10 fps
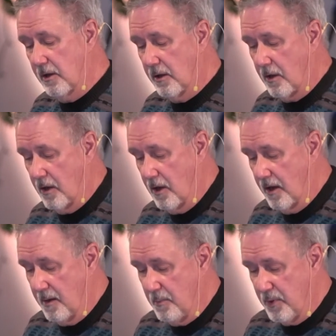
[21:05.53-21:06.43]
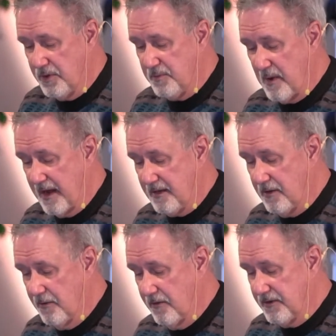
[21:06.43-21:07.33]
on
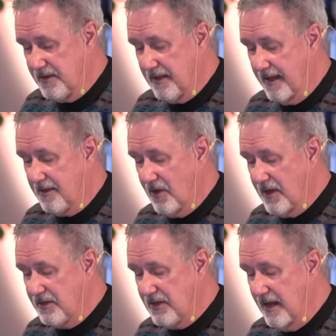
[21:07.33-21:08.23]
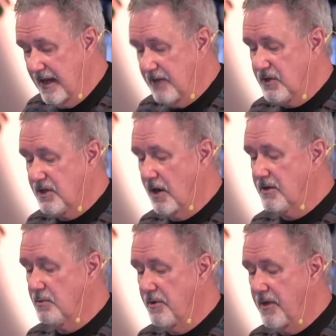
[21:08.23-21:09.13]
perspective. It's like this. It starts
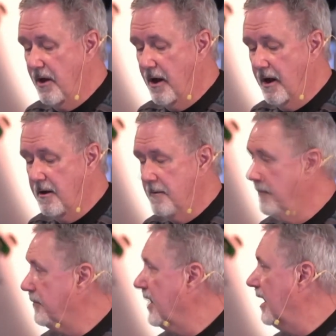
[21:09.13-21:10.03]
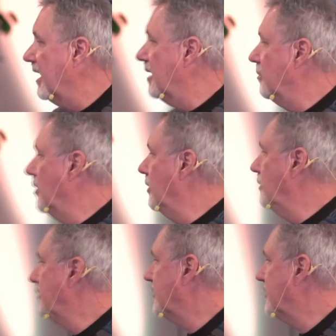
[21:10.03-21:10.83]
with the heart, it moves